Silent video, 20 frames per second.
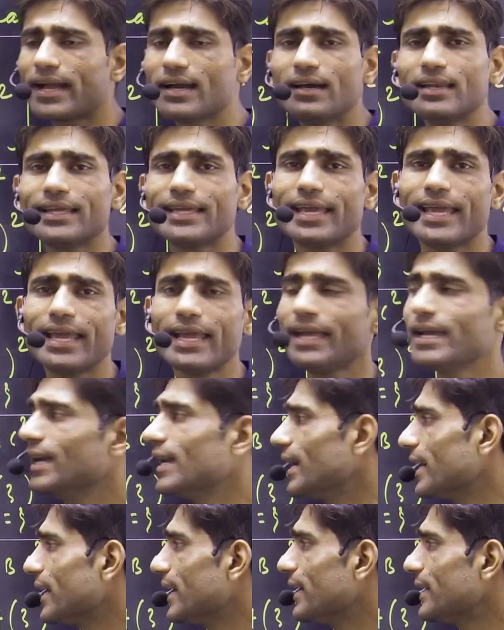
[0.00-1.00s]
A,
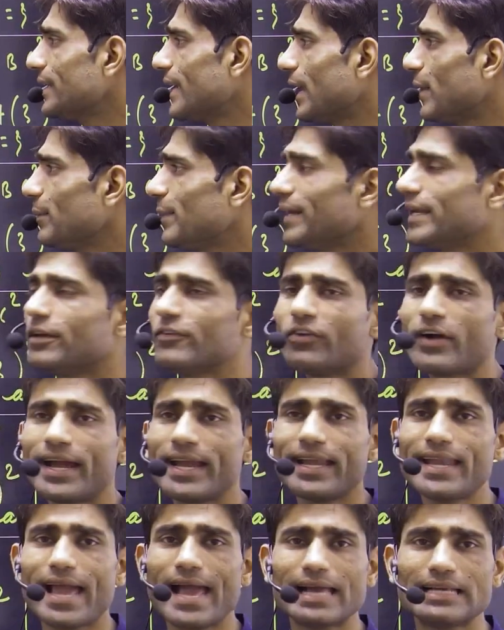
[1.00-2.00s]
it can be
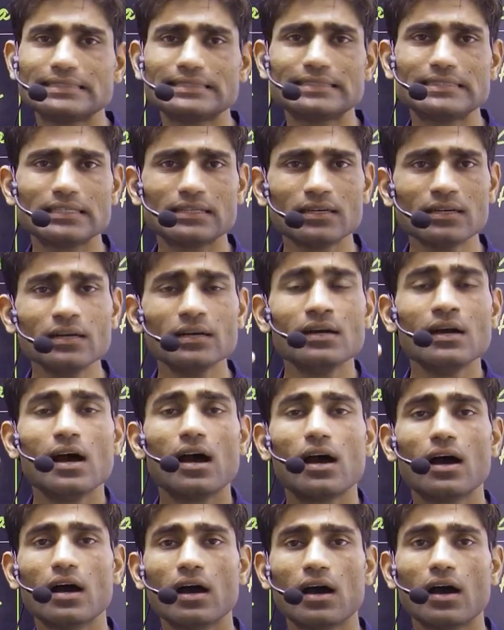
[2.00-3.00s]
defined as the
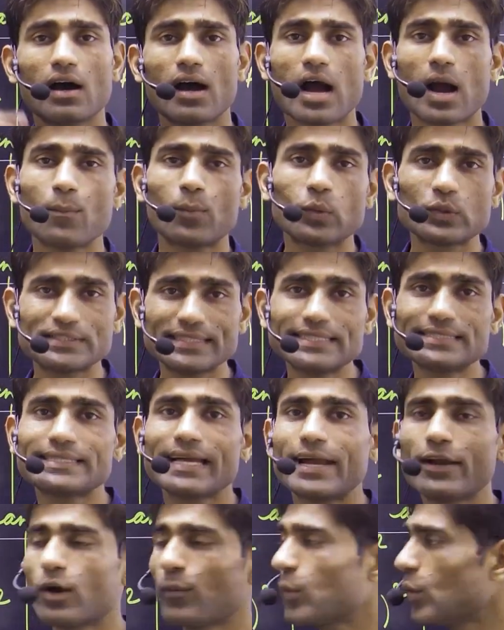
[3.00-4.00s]
opposite
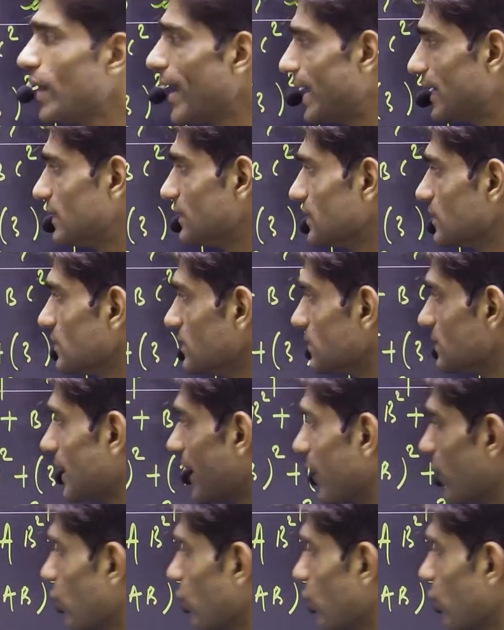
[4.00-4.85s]
side upon adjacent side.